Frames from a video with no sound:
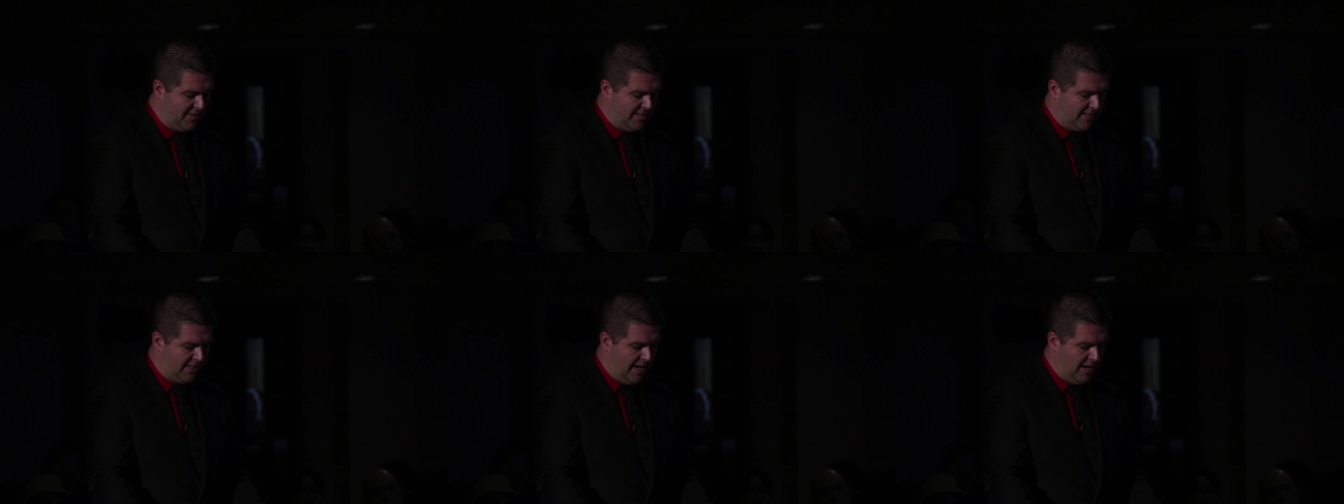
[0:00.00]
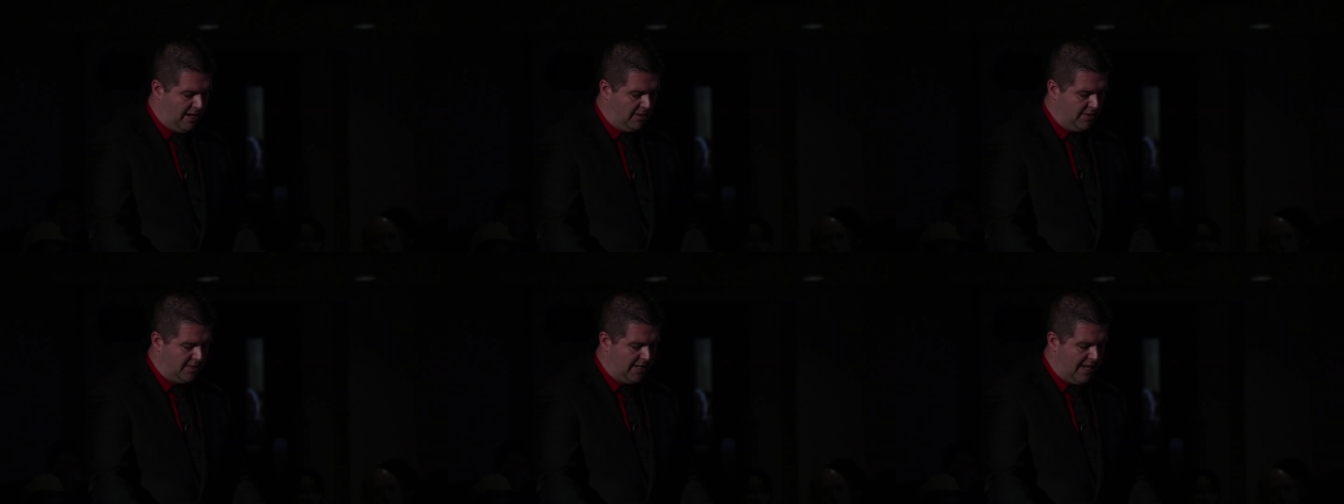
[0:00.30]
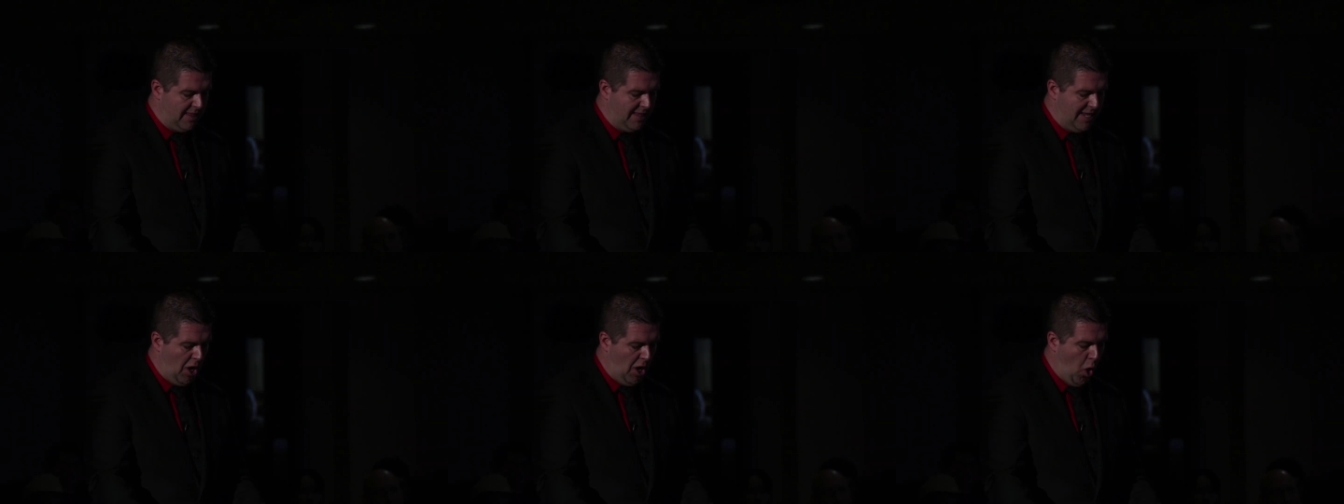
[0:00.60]
of the singers
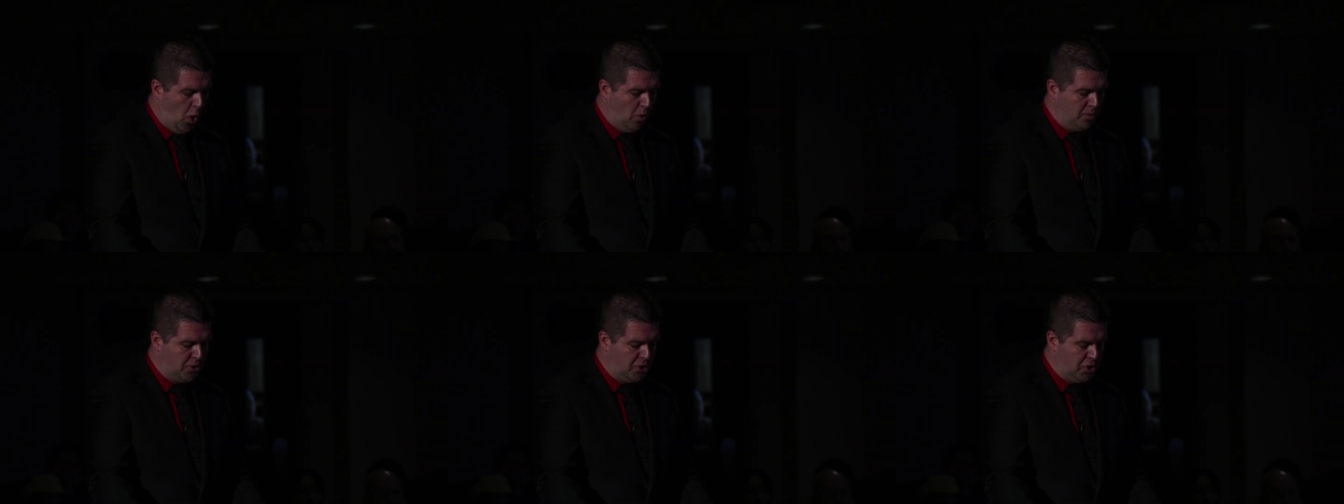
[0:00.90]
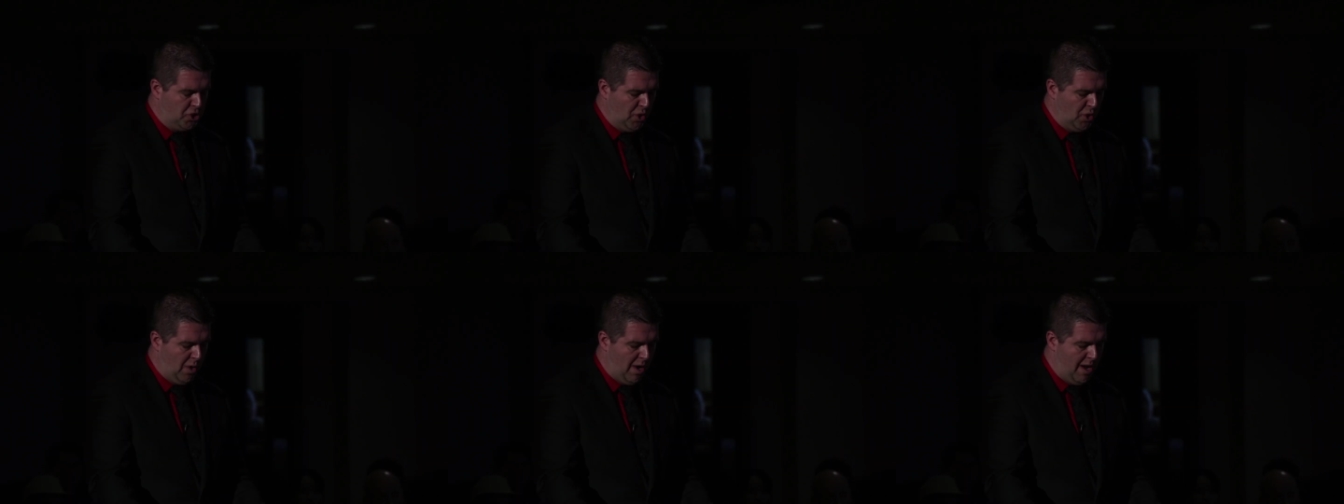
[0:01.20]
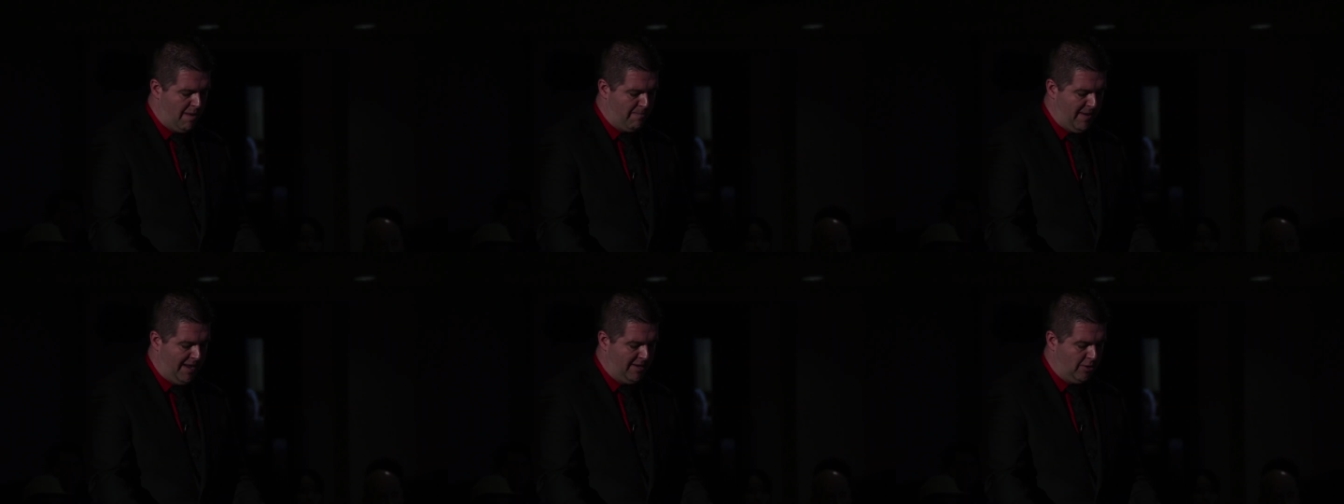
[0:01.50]
in the Ode to
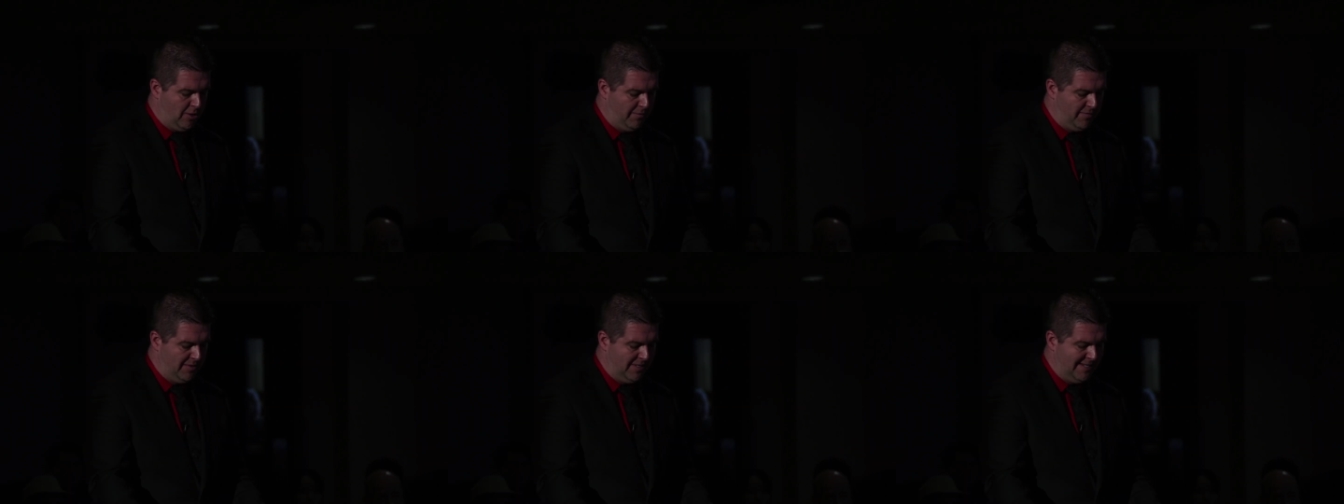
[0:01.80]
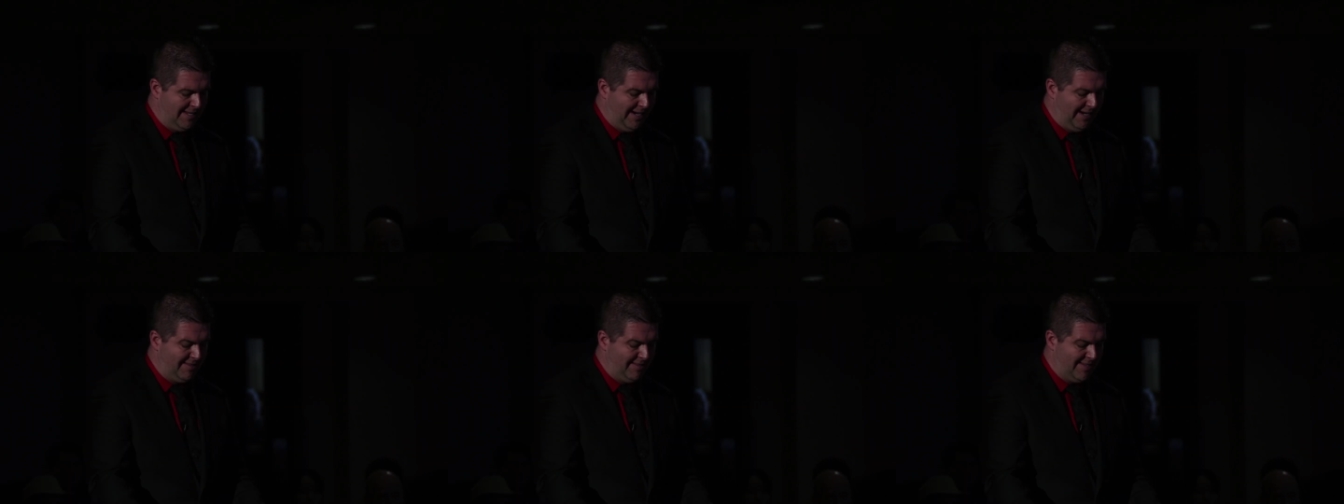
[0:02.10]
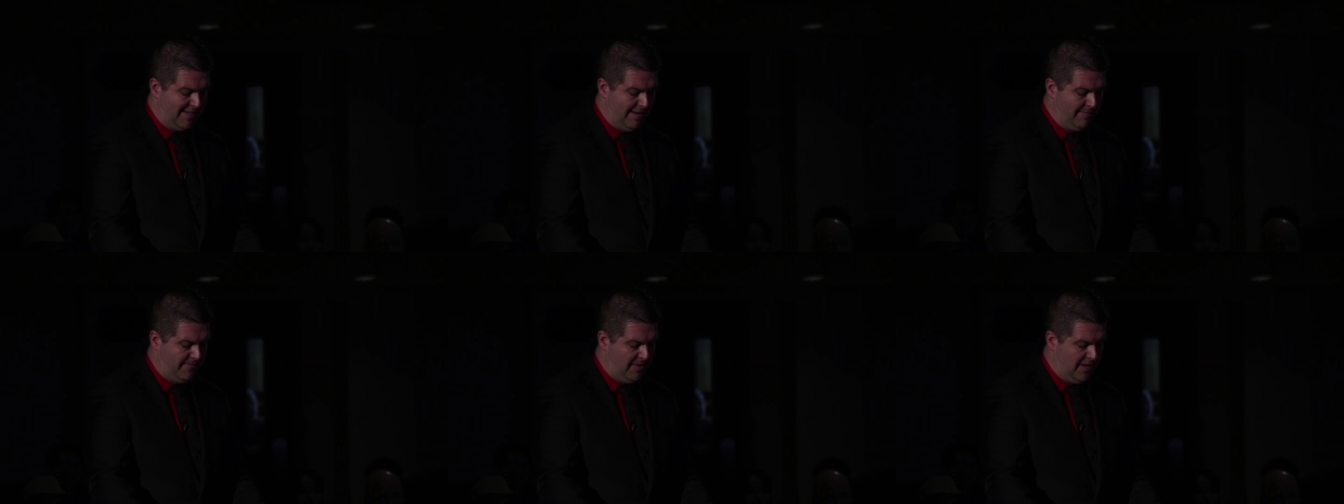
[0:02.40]
Joy, Beethoven's Ninth
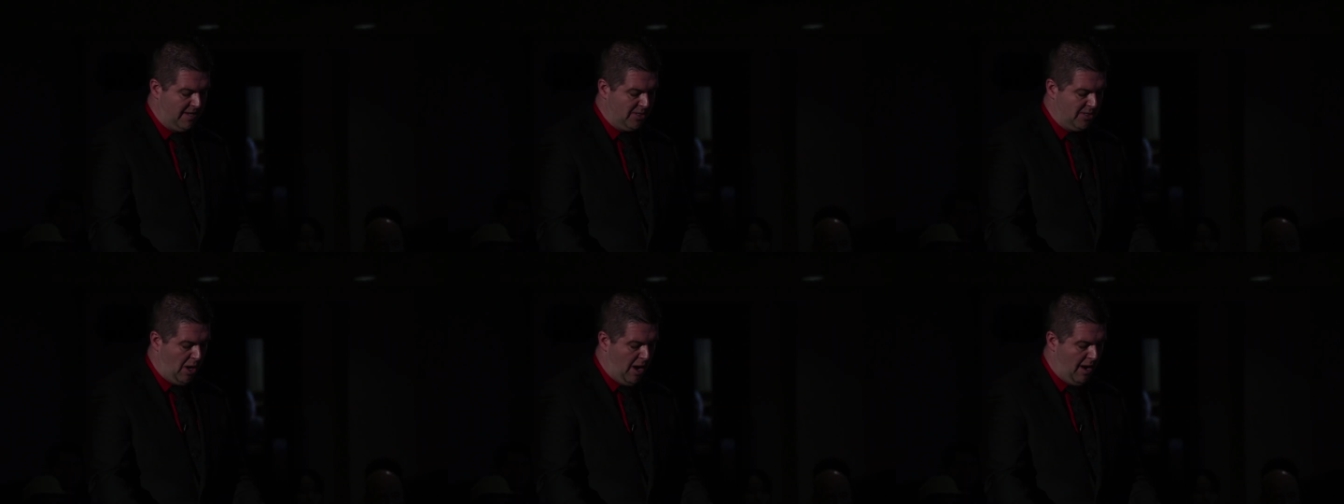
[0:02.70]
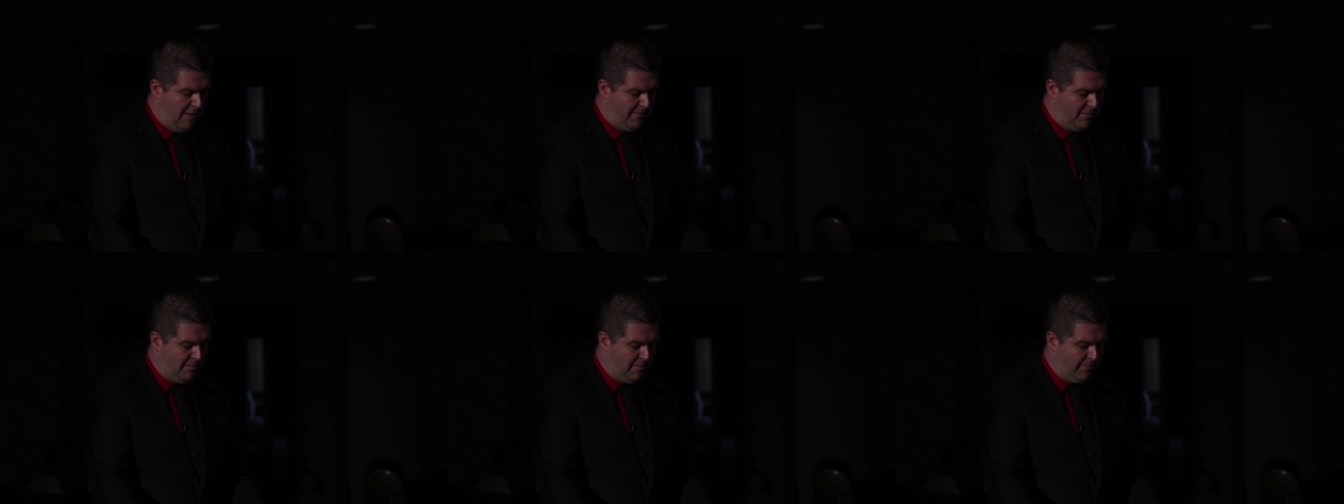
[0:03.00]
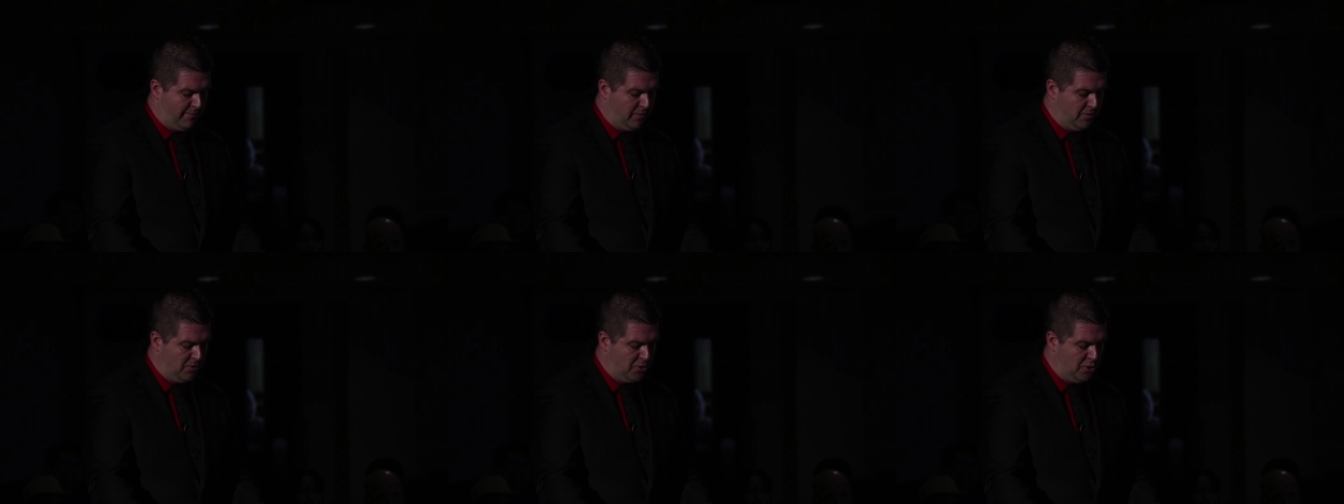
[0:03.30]
Symphony is often
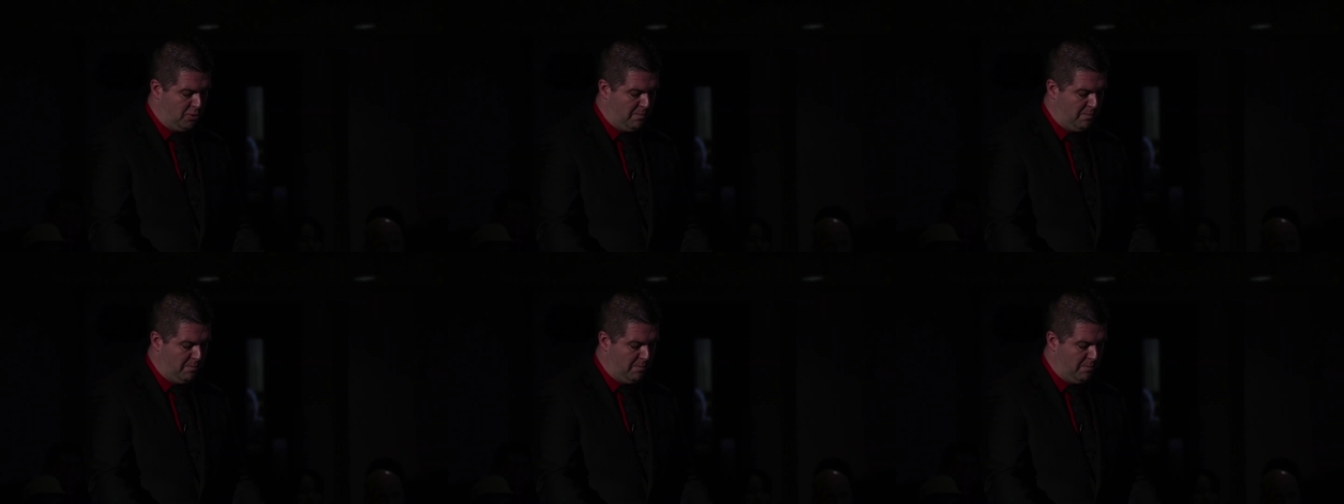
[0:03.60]
referred